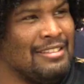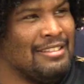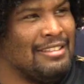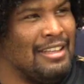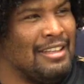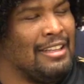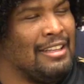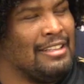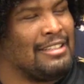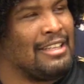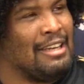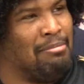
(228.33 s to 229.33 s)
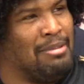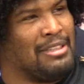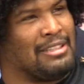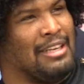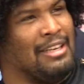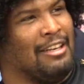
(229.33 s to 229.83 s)
I think there's a couple of
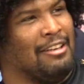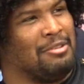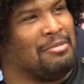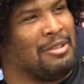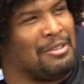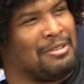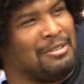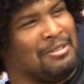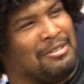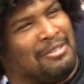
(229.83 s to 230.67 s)
standouts, but...